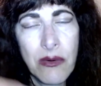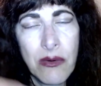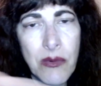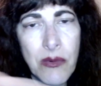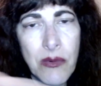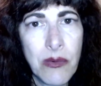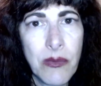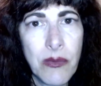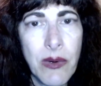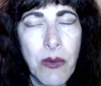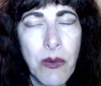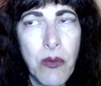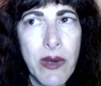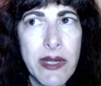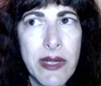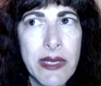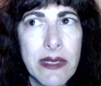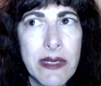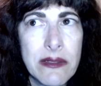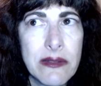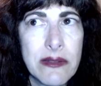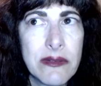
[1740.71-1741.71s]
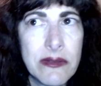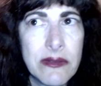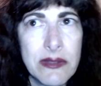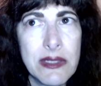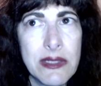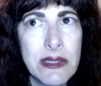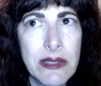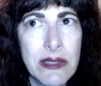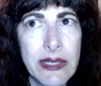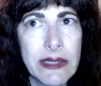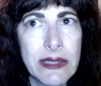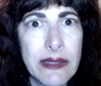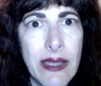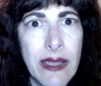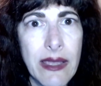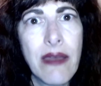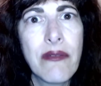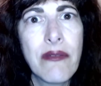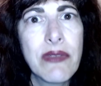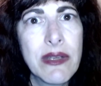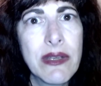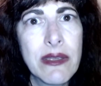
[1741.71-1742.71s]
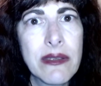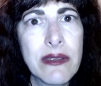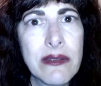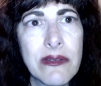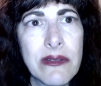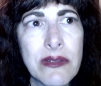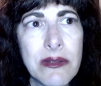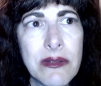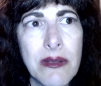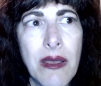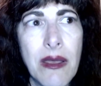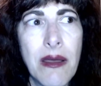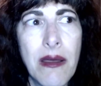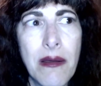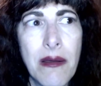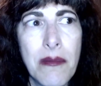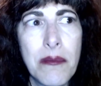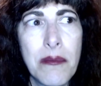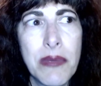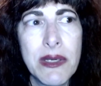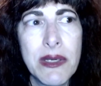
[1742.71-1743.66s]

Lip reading: We're waiting to see like the evidence, but he